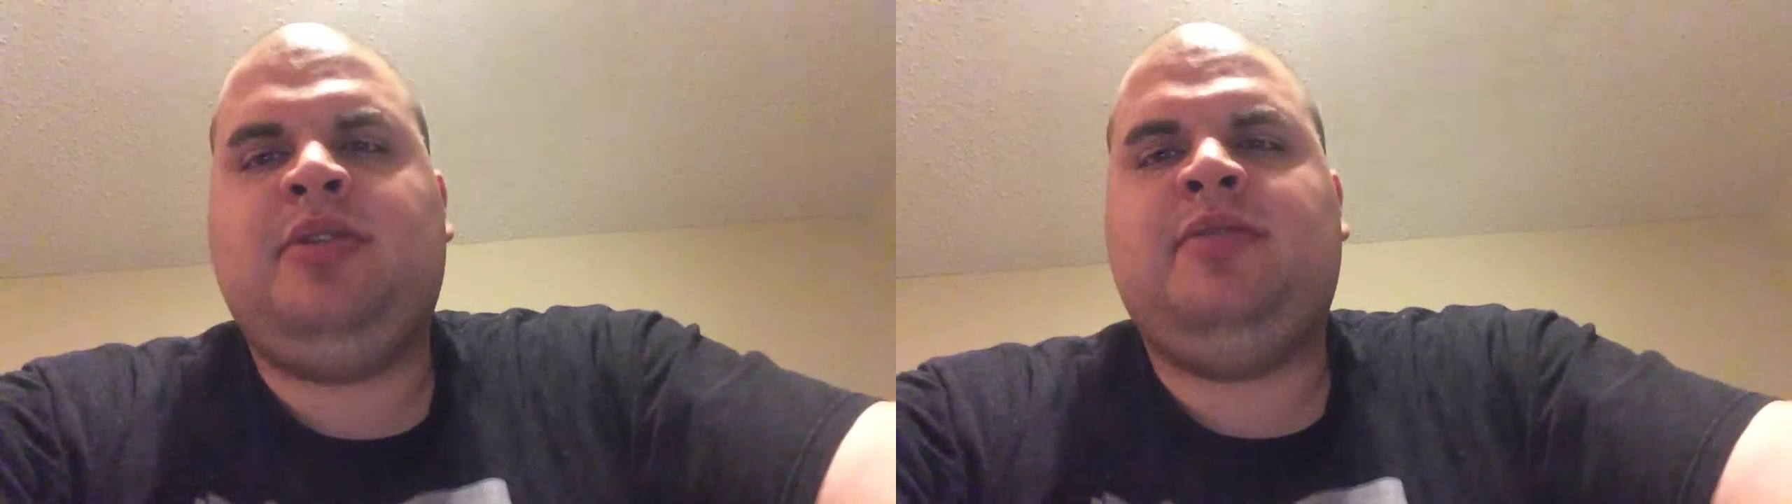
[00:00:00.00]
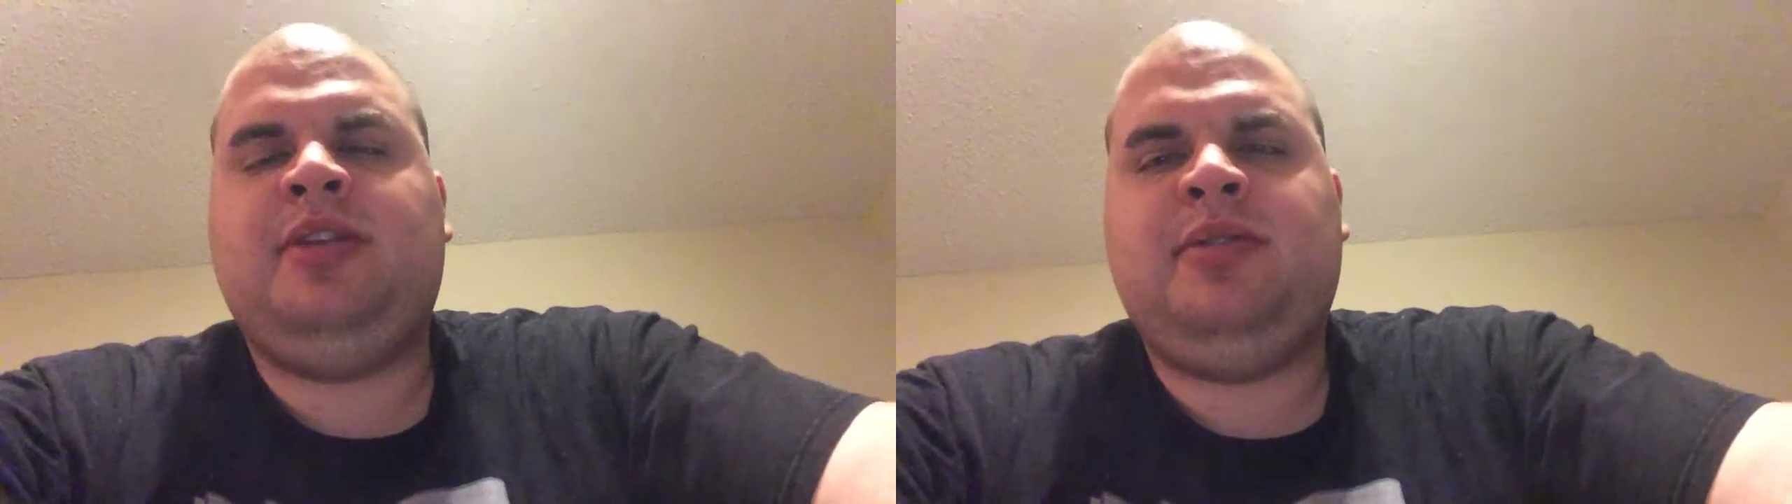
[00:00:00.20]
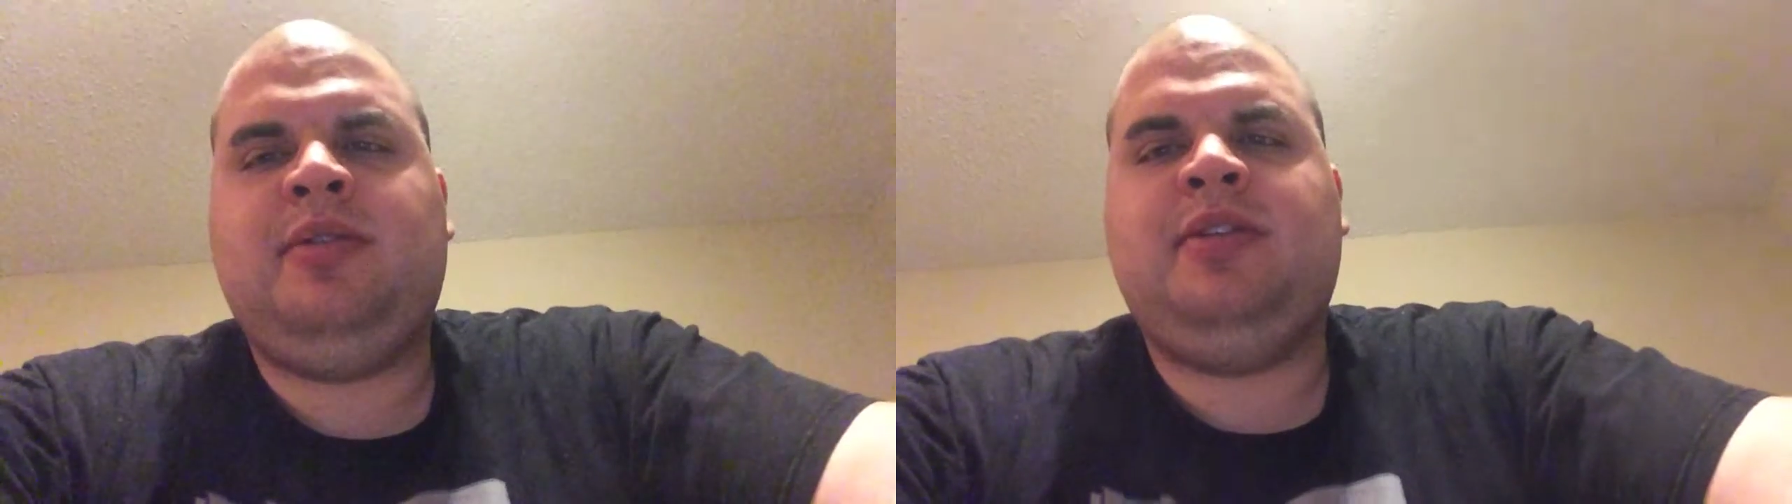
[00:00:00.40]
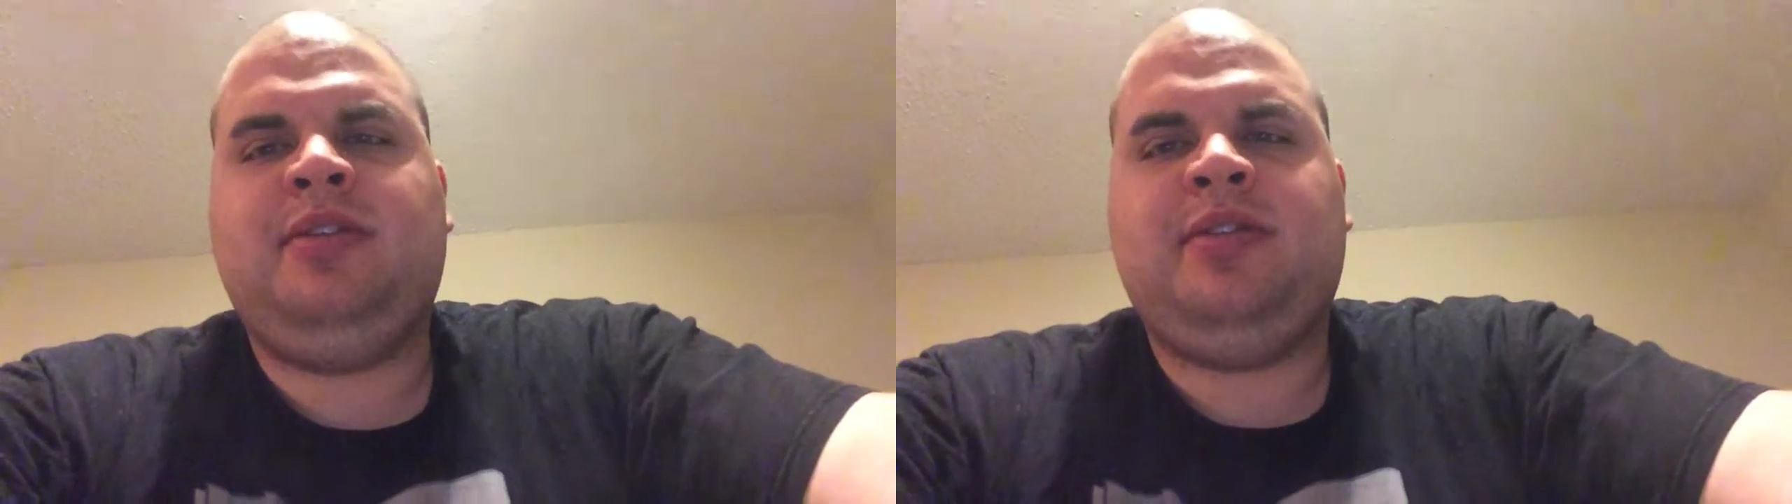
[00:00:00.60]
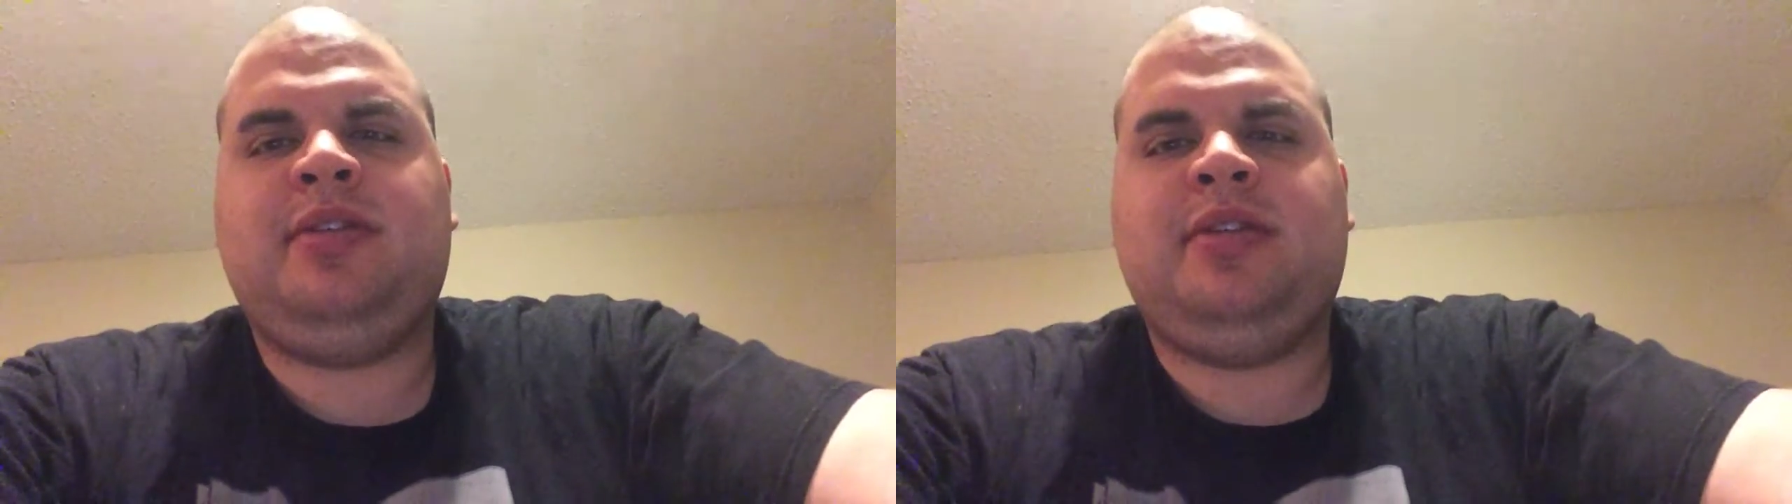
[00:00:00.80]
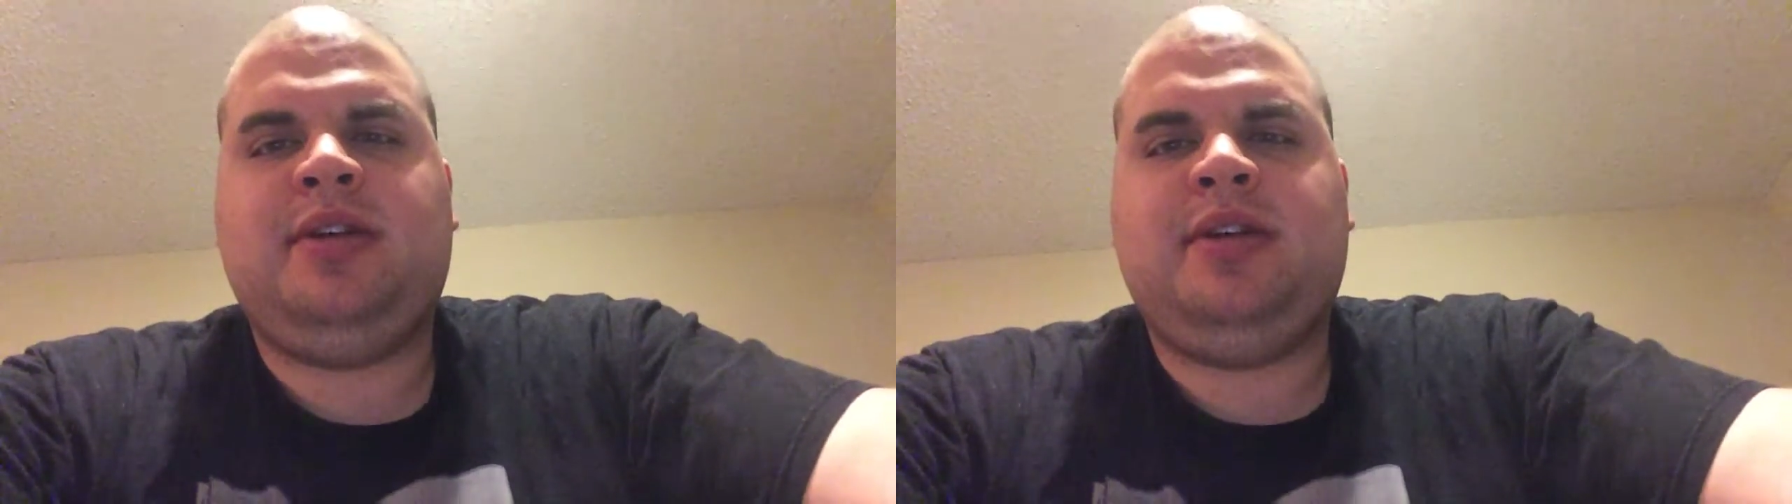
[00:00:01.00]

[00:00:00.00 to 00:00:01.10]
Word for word: movie was